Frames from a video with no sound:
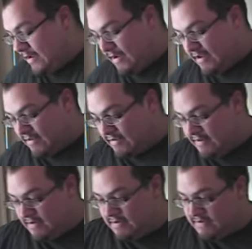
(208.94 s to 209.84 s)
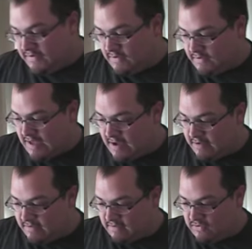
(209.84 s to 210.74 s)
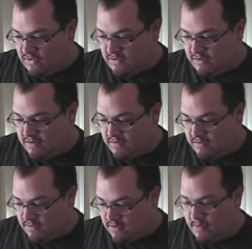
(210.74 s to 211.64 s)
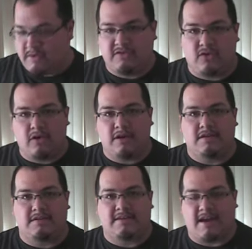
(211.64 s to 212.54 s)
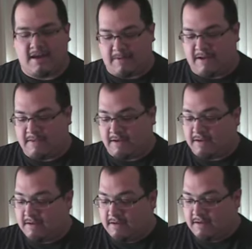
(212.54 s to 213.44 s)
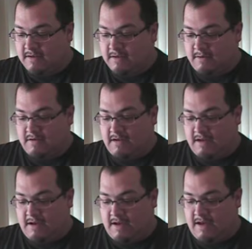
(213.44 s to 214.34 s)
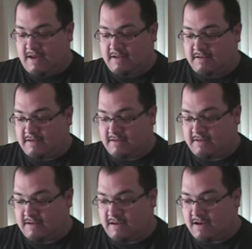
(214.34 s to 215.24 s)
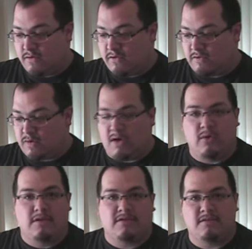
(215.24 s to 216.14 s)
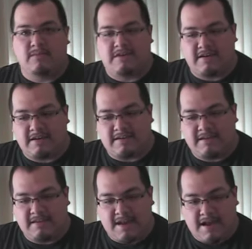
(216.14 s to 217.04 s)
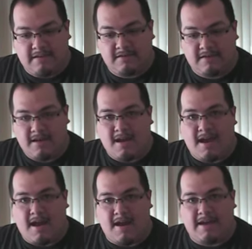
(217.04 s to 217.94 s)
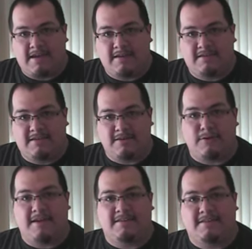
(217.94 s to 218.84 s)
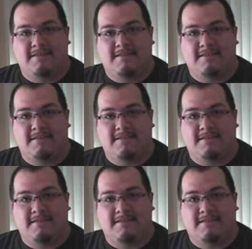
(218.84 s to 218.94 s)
And so that took a majority of the time, I think. And it was well worth it, because in the end I did it right.